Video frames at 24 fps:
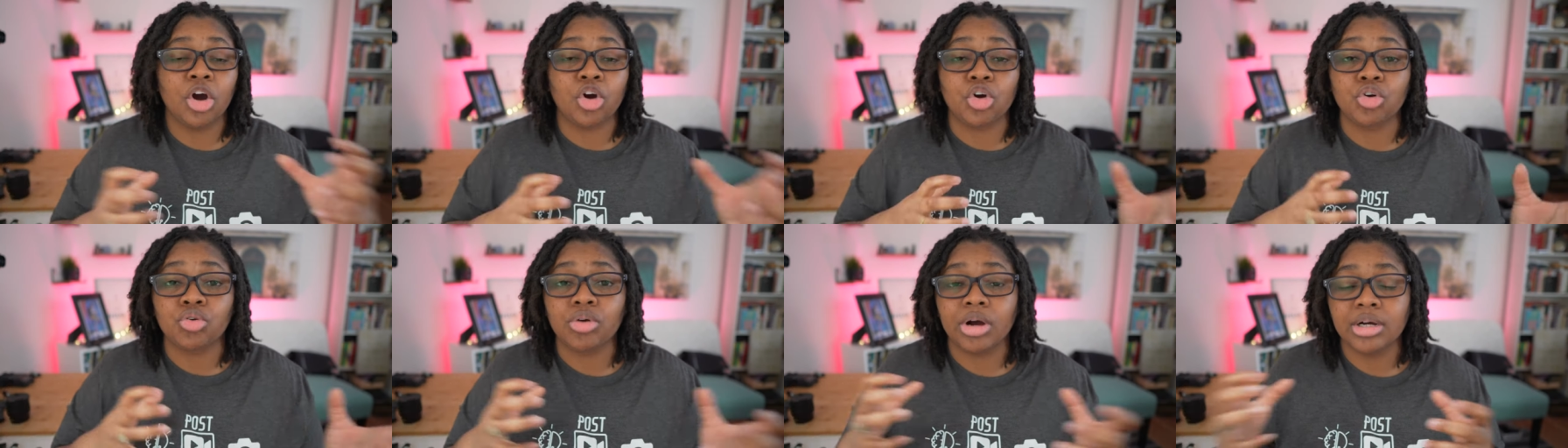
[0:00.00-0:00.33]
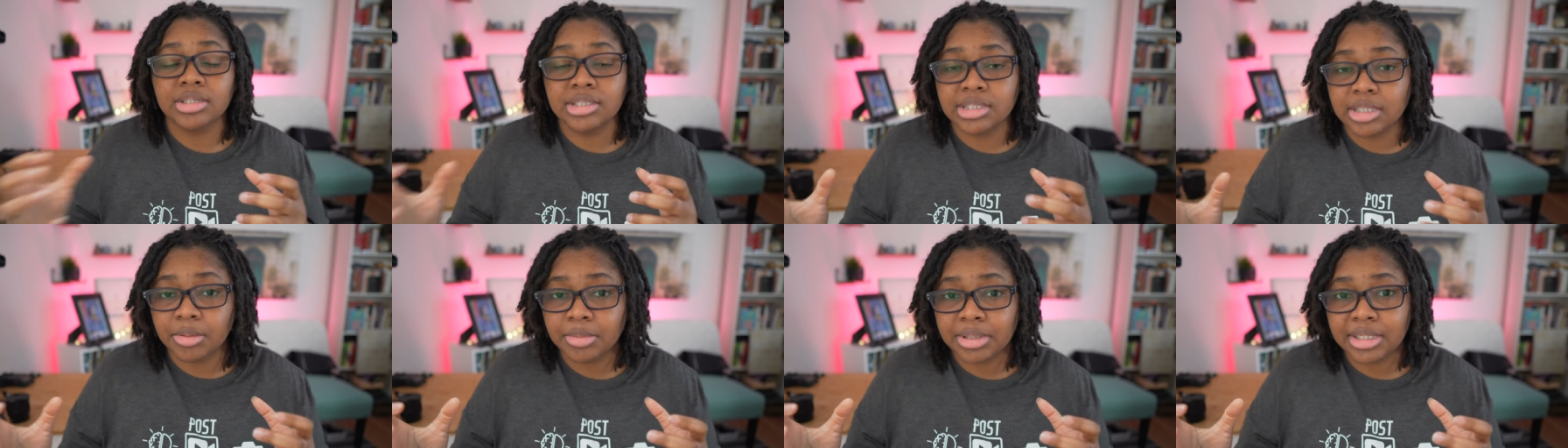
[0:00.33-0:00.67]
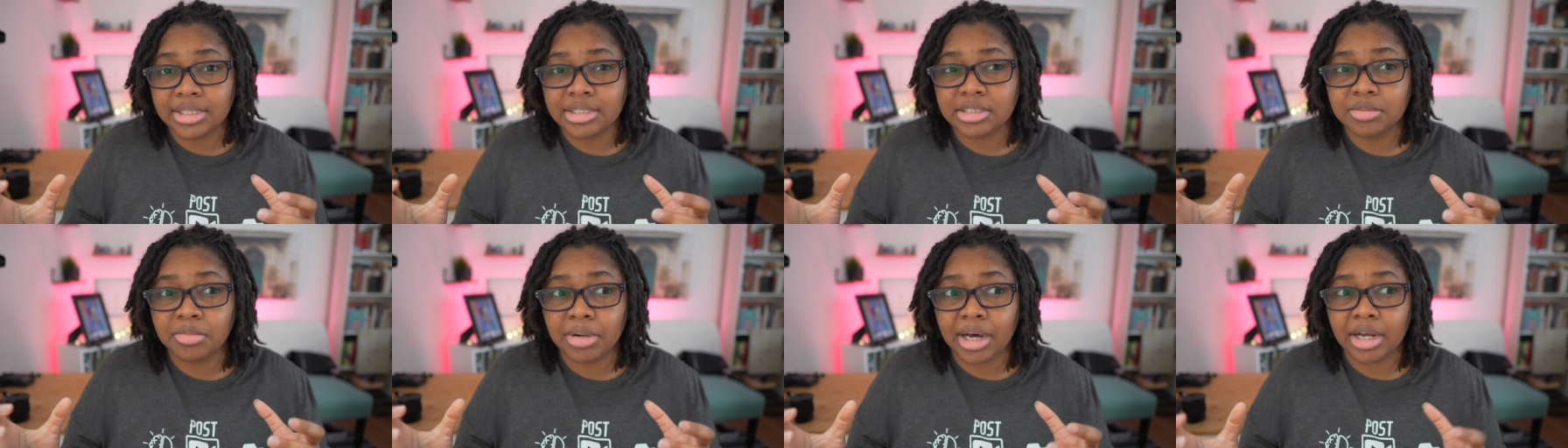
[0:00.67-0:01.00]
across some of
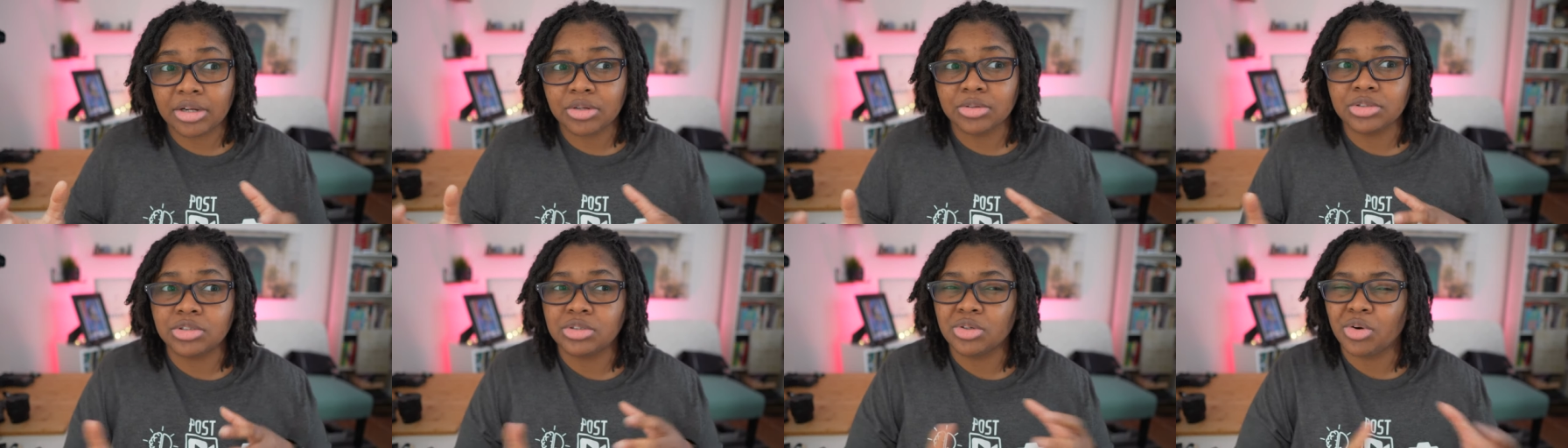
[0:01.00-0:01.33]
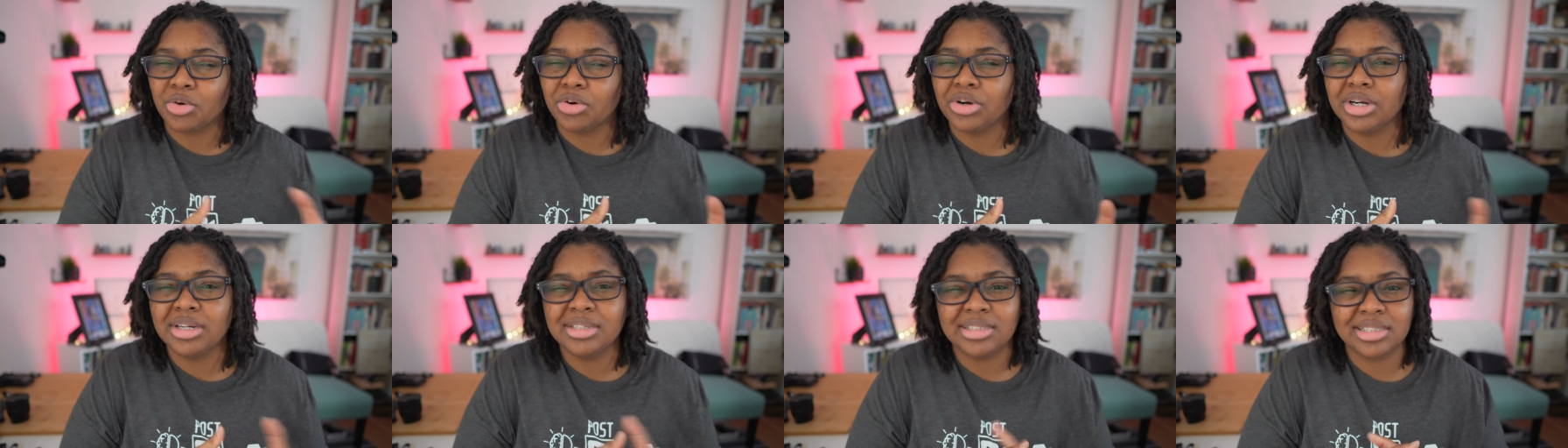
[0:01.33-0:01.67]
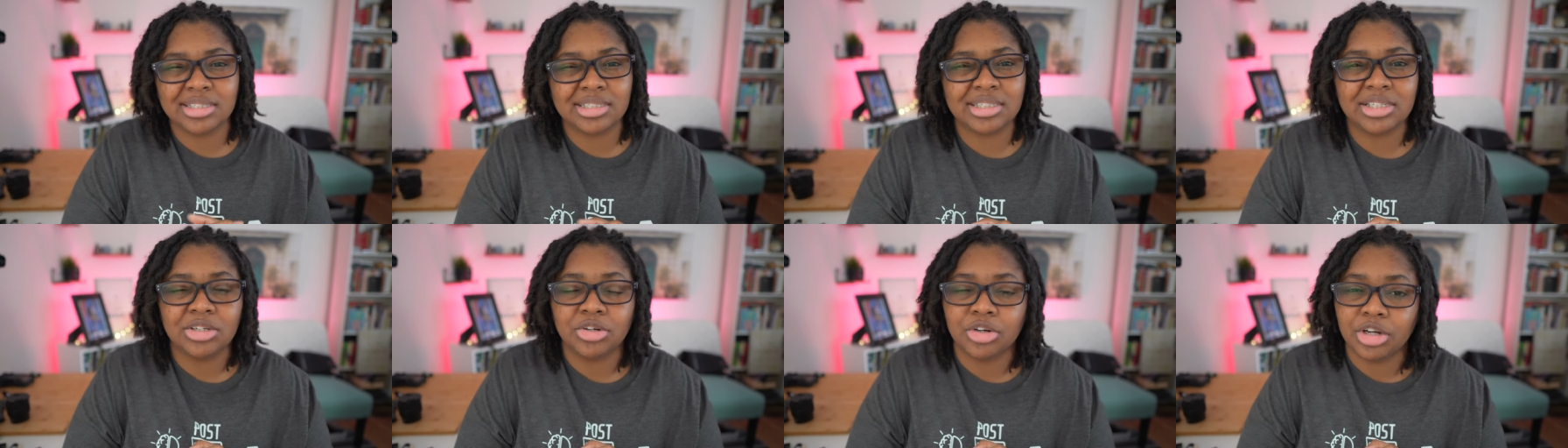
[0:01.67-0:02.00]
these models, or is
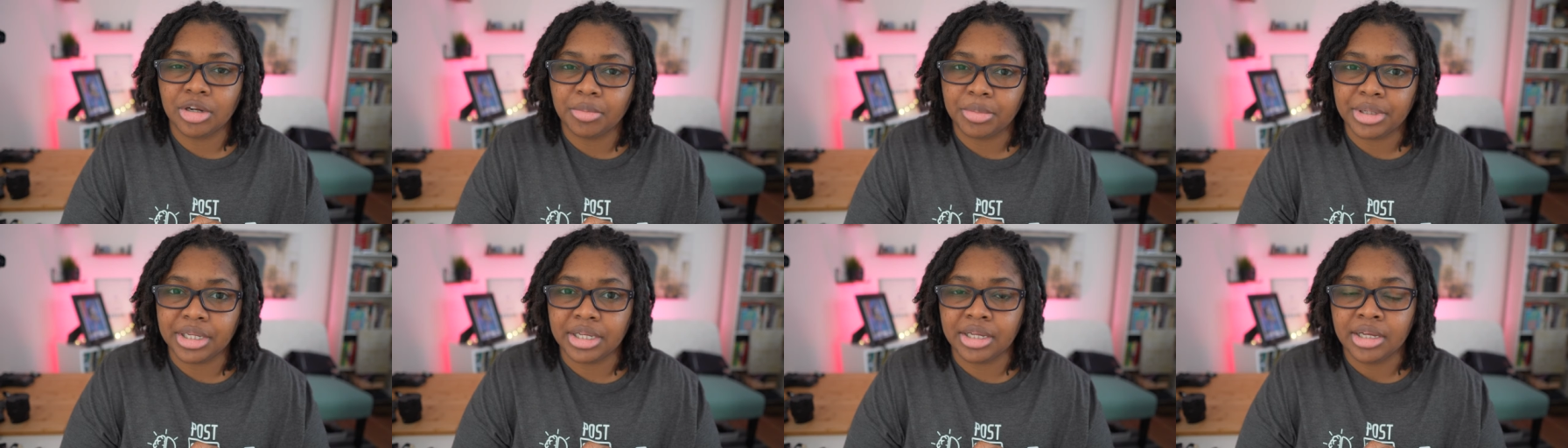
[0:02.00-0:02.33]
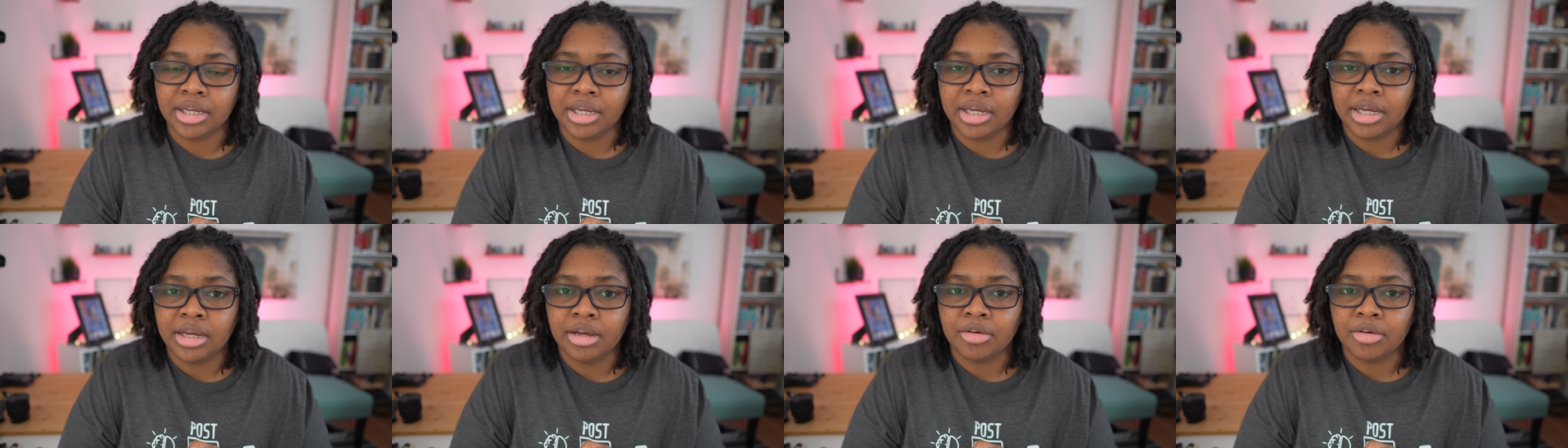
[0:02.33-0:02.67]
it still going to be